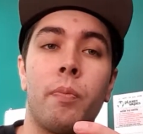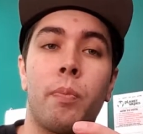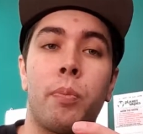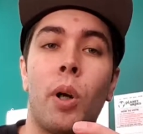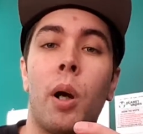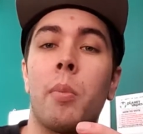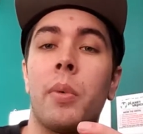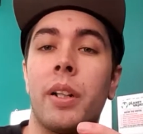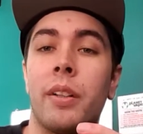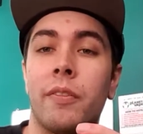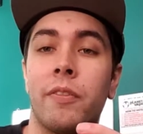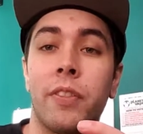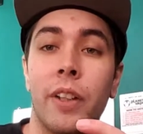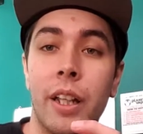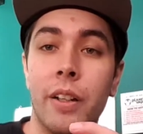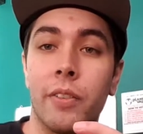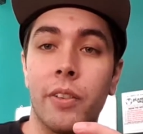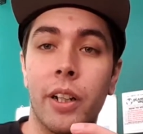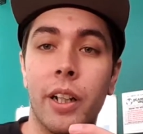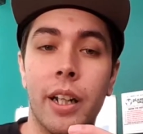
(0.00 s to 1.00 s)
prominent
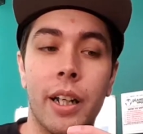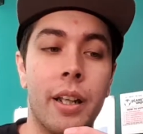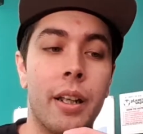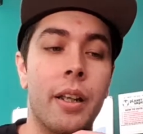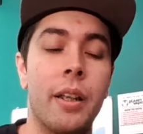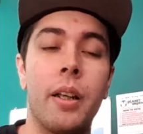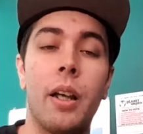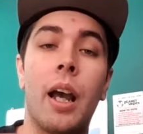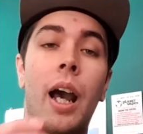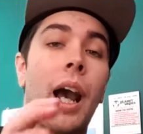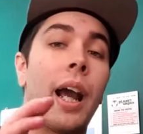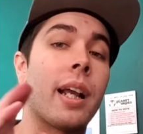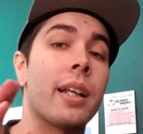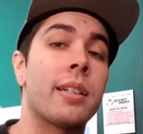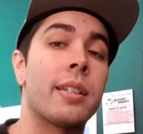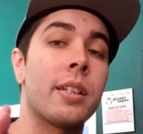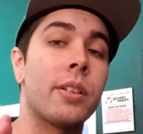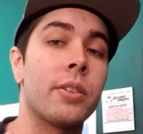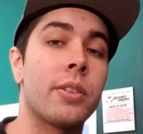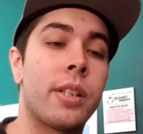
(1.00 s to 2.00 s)
flavor in it. I can
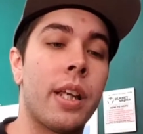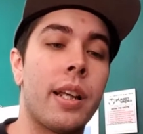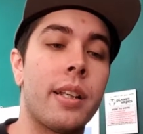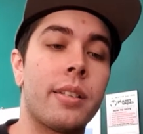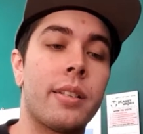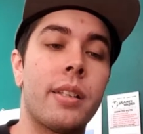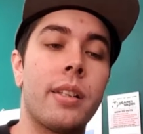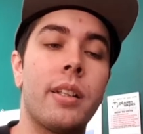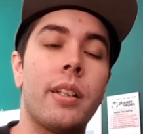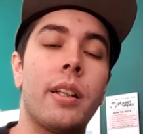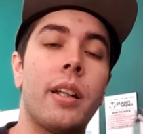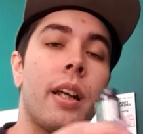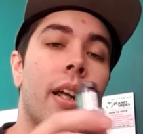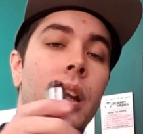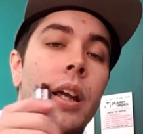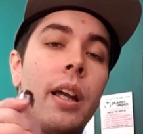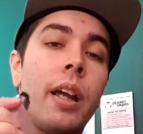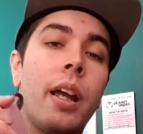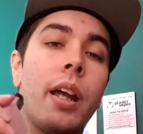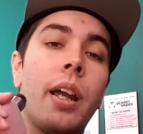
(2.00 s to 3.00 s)
still taste it
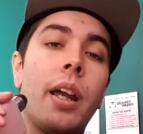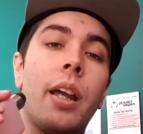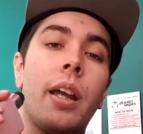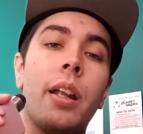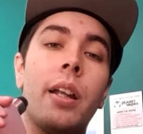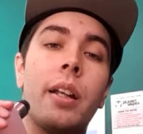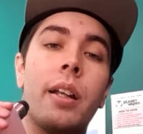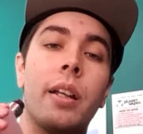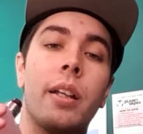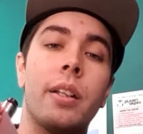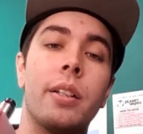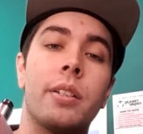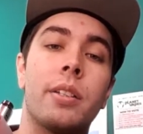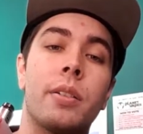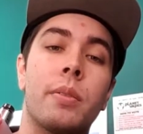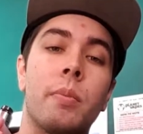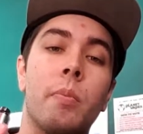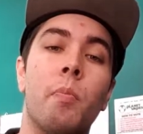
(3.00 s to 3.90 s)
and it's